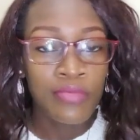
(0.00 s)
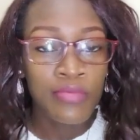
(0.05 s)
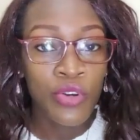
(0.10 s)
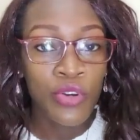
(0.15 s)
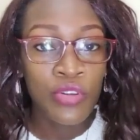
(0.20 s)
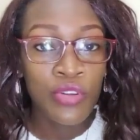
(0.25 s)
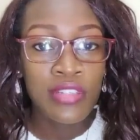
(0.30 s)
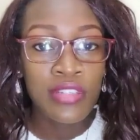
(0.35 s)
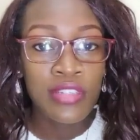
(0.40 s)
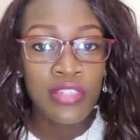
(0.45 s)

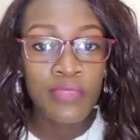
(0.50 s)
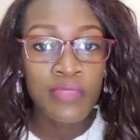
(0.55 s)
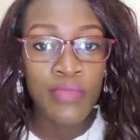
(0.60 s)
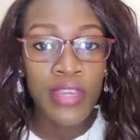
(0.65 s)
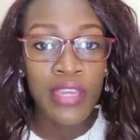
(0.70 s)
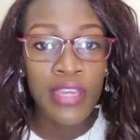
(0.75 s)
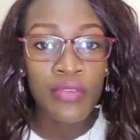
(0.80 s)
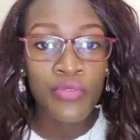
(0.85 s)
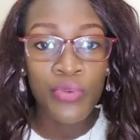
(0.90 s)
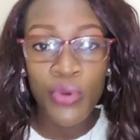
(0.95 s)
because it
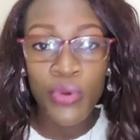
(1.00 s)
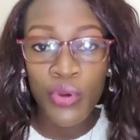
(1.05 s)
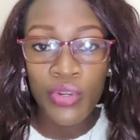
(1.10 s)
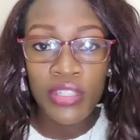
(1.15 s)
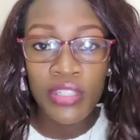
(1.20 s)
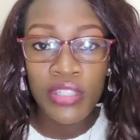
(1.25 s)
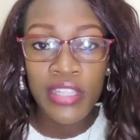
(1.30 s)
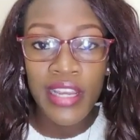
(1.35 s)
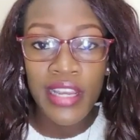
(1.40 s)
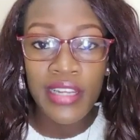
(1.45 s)
may
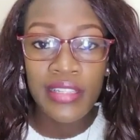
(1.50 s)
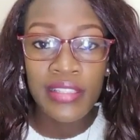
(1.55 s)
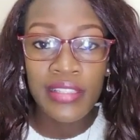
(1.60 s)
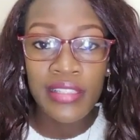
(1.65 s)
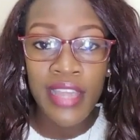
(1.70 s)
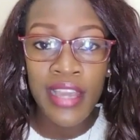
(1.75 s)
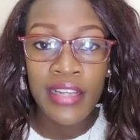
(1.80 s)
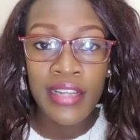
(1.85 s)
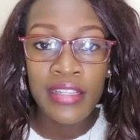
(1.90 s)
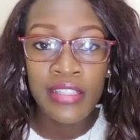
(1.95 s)
rot and
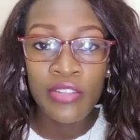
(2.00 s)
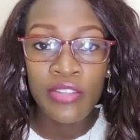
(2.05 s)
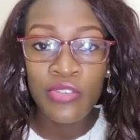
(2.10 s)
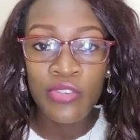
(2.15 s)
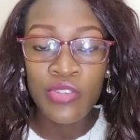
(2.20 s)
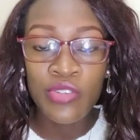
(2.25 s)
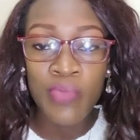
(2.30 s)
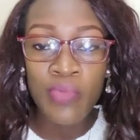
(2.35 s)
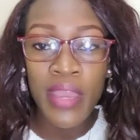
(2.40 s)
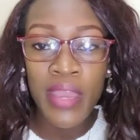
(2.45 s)
start you know
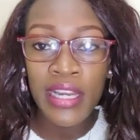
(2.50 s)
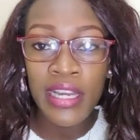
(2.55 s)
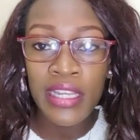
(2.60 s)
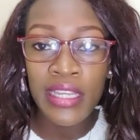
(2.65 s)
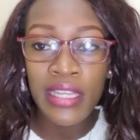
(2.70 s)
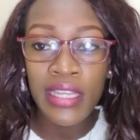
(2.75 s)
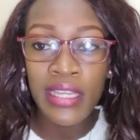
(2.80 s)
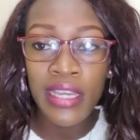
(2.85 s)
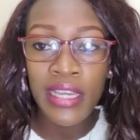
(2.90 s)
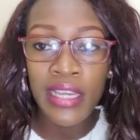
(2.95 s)

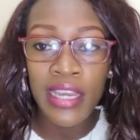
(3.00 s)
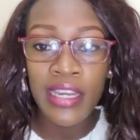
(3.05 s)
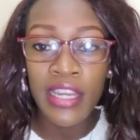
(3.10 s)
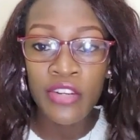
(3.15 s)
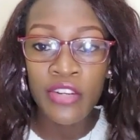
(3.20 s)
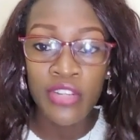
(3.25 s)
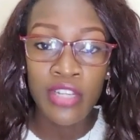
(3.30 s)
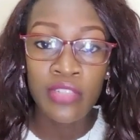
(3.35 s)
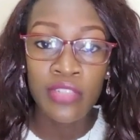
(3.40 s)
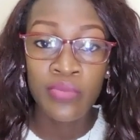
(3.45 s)
smelling and
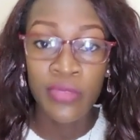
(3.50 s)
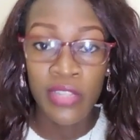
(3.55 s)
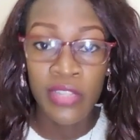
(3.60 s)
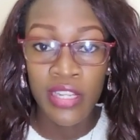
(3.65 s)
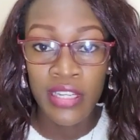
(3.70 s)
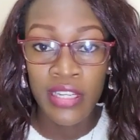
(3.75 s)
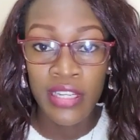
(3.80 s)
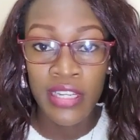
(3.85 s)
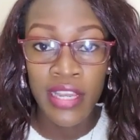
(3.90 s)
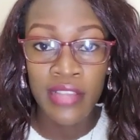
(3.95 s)
attract
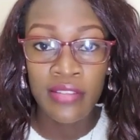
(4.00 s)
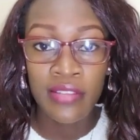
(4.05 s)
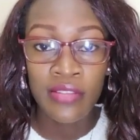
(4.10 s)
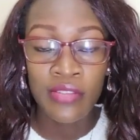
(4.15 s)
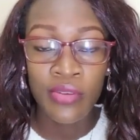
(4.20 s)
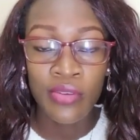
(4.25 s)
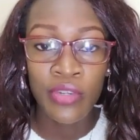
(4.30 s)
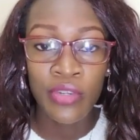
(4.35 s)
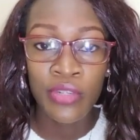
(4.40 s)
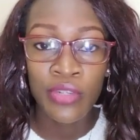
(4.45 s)
predators
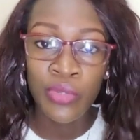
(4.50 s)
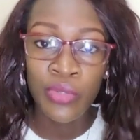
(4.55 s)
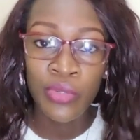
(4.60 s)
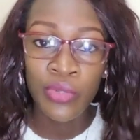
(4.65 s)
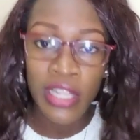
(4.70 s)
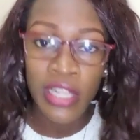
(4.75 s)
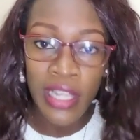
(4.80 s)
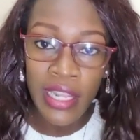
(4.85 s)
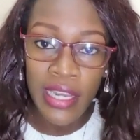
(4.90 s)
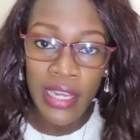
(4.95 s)
so it will
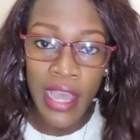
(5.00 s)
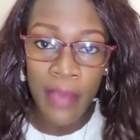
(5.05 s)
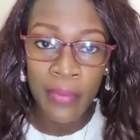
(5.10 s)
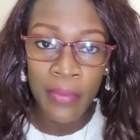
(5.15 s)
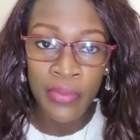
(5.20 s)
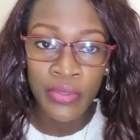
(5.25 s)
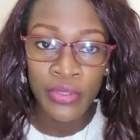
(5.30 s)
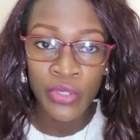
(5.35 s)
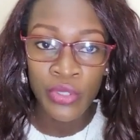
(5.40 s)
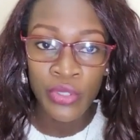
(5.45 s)
clean up
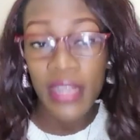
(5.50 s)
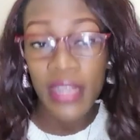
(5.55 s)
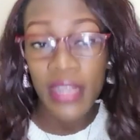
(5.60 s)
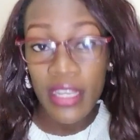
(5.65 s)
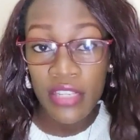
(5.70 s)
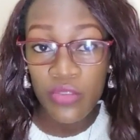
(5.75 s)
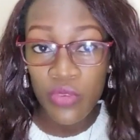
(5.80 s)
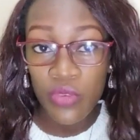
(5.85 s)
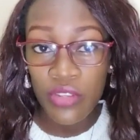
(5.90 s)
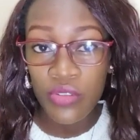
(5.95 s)
the
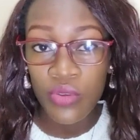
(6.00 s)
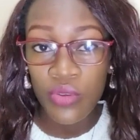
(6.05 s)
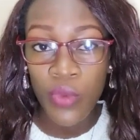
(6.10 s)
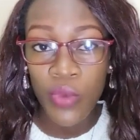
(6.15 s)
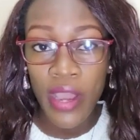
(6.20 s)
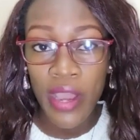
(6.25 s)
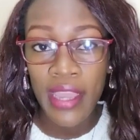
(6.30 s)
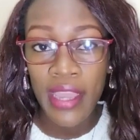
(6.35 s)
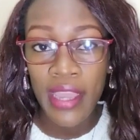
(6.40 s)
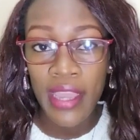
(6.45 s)
next reason
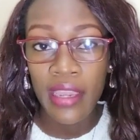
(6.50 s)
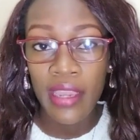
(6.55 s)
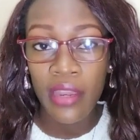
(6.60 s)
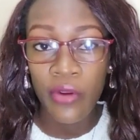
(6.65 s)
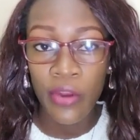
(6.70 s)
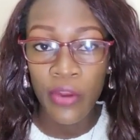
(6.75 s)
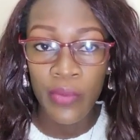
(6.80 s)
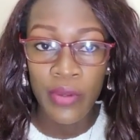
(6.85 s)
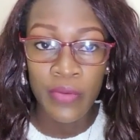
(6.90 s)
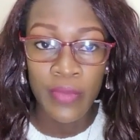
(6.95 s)
why a
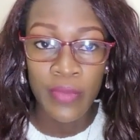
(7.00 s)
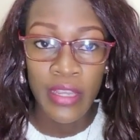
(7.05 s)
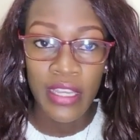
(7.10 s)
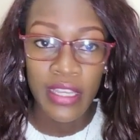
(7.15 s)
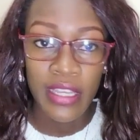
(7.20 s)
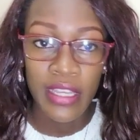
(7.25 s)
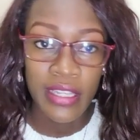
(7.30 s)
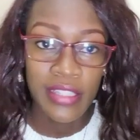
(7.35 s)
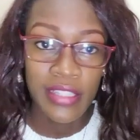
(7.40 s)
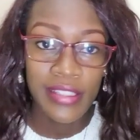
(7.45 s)
rabbit may
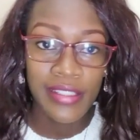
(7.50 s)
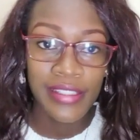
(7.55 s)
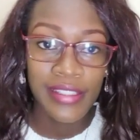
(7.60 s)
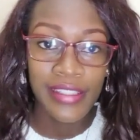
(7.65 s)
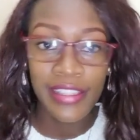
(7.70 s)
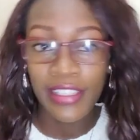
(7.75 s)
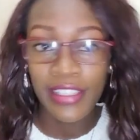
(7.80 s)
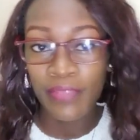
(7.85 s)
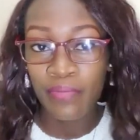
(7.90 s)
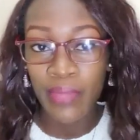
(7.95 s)
eat
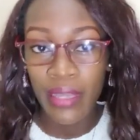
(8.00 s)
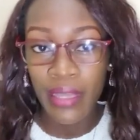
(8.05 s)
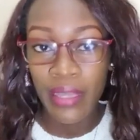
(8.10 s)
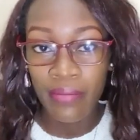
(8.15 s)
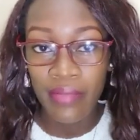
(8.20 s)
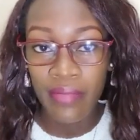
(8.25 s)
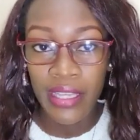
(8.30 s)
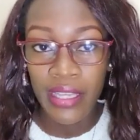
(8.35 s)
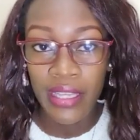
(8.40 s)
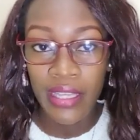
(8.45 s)
its
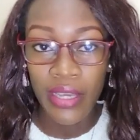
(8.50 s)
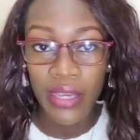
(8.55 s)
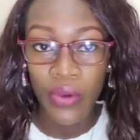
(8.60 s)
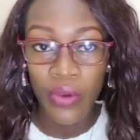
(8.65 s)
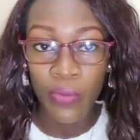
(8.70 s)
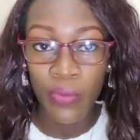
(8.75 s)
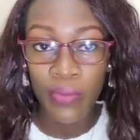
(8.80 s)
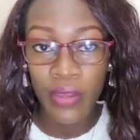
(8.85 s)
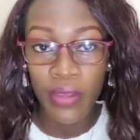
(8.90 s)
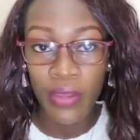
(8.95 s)
baby
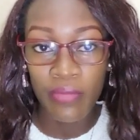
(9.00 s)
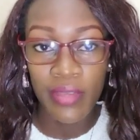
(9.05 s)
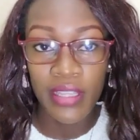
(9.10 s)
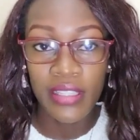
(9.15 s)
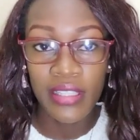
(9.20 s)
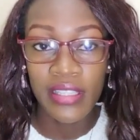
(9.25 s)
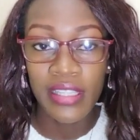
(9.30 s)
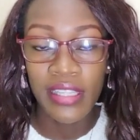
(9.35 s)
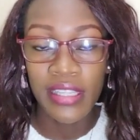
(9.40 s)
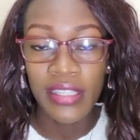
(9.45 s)
or
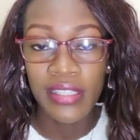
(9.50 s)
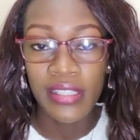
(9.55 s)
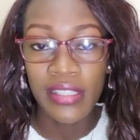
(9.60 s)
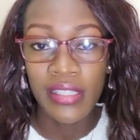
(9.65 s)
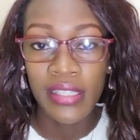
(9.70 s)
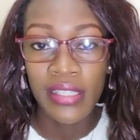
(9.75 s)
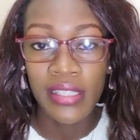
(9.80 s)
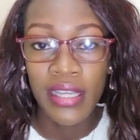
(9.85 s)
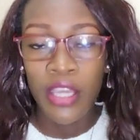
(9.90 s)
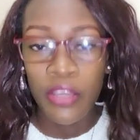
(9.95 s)
babies is
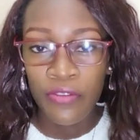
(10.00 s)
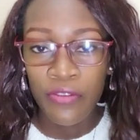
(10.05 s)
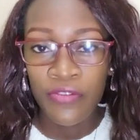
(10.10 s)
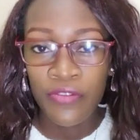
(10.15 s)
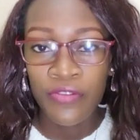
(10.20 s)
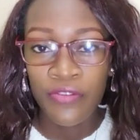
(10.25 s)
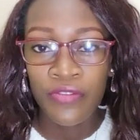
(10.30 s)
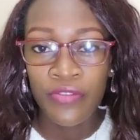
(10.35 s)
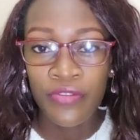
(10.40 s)
if